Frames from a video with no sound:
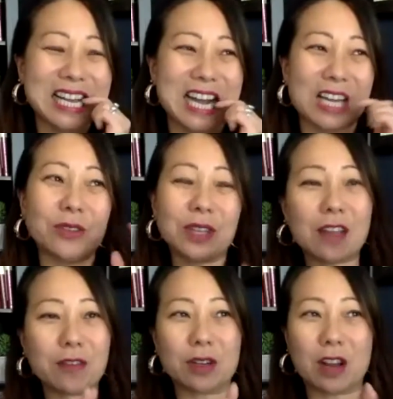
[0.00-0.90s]
I don't think I
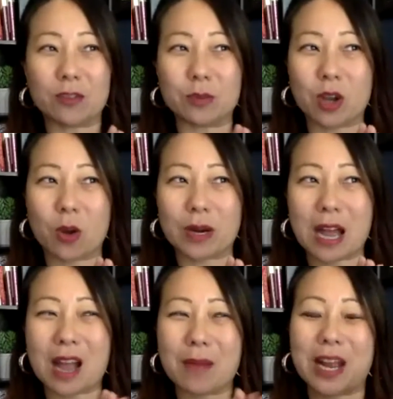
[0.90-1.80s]
feel comfortable going out.
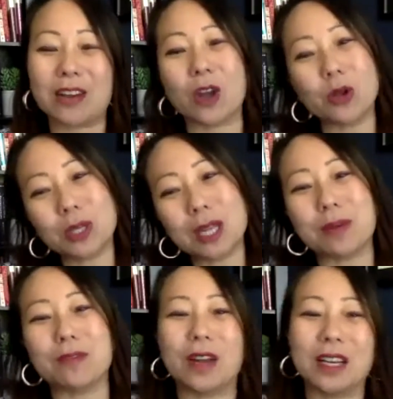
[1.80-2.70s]
I mean, I know you keep
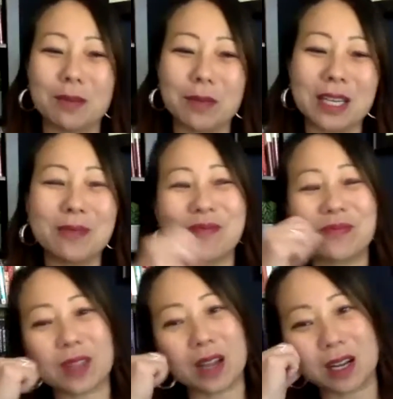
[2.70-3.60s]
inviting me.
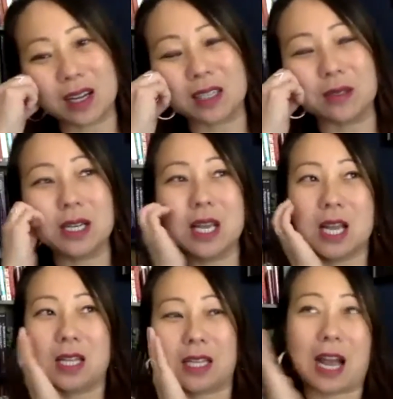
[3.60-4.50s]
Uh,
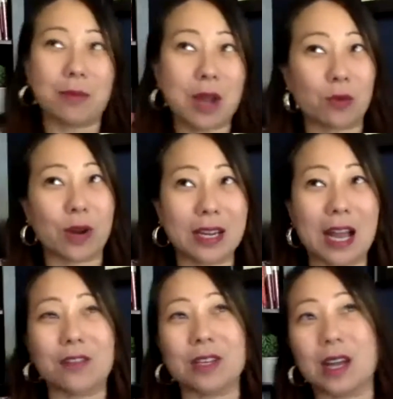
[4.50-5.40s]
like I'm not ready. I
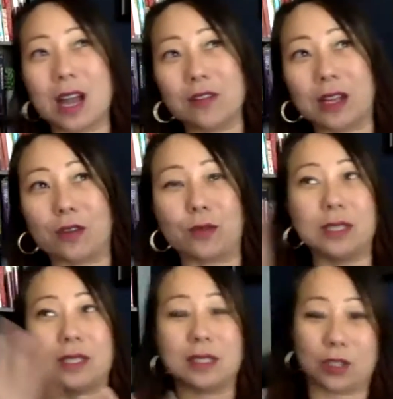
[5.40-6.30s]
have like a really
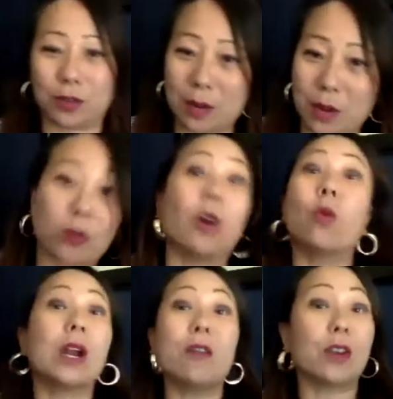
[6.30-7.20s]
sick grandmother or
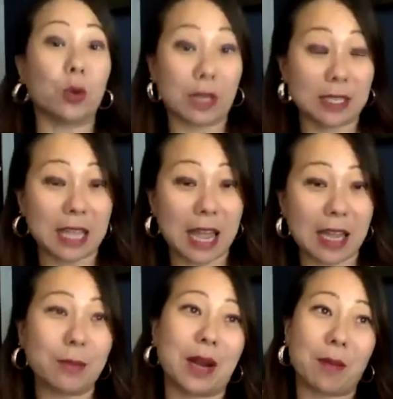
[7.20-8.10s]
whatever you want to say,
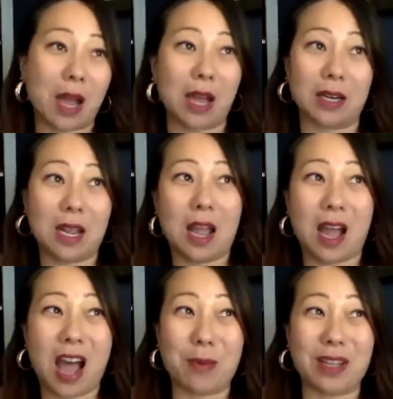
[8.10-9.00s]
but I'm not.
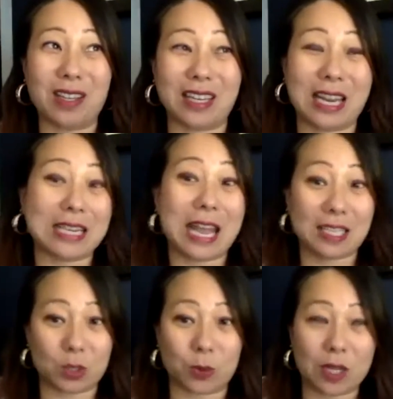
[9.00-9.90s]
How about like
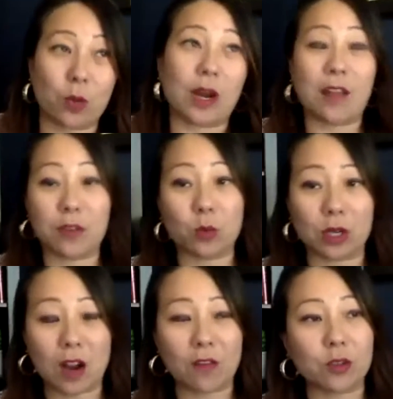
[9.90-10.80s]
next week when I feel more
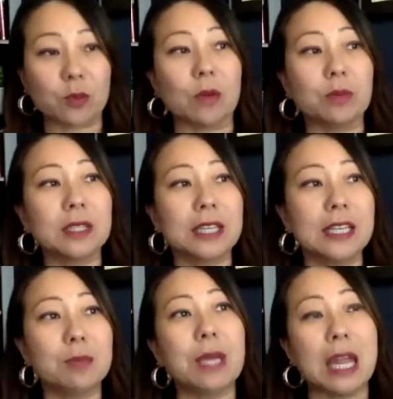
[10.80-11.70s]
comfortable? Please
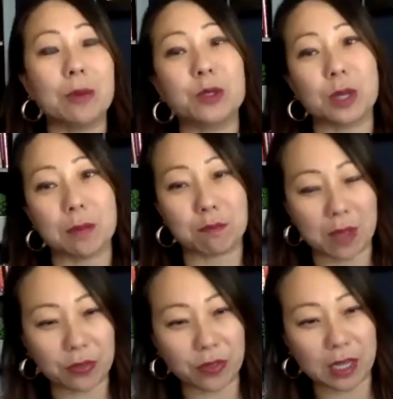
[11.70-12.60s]
be able to admit
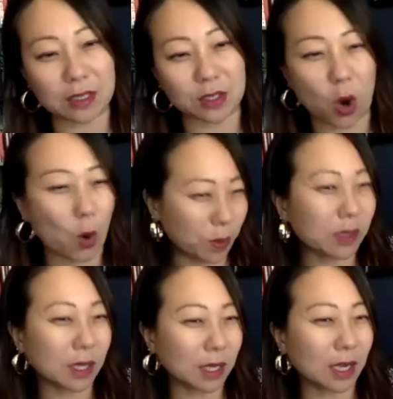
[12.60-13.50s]
things
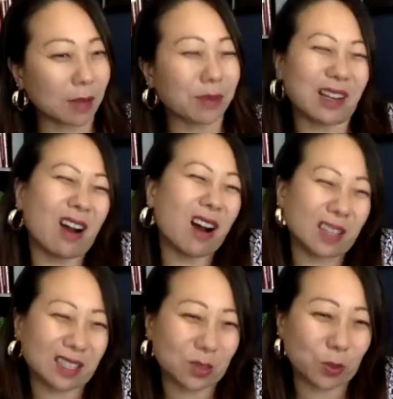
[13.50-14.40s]
openly and be
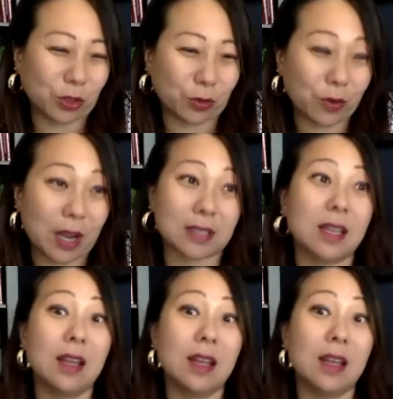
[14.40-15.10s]
honest with your friends.